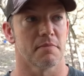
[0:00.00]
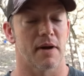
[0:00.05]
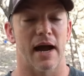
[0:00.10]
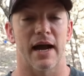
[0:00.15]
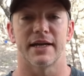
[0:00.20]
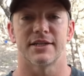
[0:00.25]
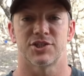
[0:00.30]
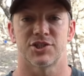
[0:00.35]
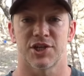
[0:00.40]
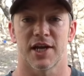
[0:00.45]

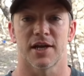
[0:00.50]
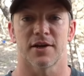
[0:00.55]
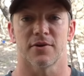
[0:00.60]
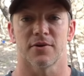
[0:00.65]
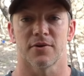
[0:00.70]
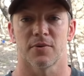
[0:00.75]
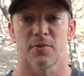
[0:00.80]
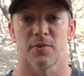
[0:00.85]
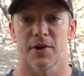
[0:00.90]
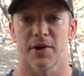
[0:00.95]
my
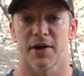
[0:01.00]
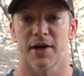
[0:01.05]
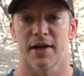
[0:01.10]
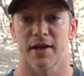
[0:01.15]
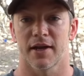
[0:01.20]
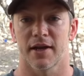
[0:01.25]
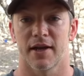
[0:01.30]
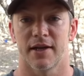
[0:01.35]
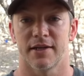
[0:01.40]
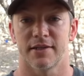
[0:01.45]
channel,
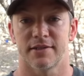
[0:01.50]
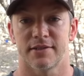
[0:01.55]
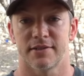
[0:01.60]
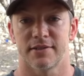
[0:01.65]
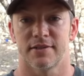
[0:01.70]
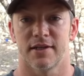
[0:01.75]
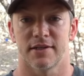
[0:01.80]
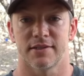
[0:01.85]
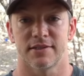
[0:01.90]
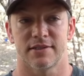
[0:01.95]
wearing a,
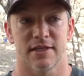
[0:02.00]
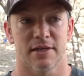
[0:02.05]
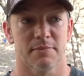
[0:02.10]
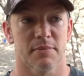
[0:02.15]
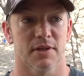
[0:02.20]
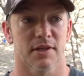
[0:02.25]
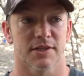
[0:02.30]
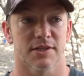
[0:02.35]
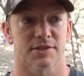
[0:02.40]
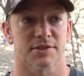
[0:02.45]
a
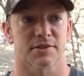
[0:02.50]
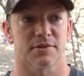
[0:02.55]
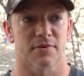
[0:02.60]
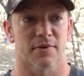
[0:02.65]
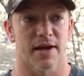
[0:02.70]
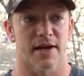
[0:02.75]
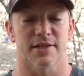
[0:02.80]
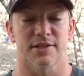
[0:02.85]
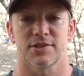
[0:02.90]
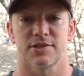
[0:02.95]
Demolition
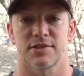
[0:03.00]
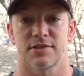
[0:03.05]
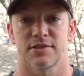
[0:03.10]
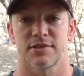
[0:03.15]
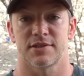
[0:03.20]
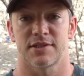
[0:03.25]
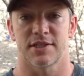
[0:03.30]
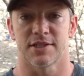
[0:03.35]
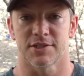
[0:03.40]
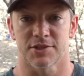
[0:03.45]
Ranch
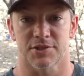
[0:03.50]
t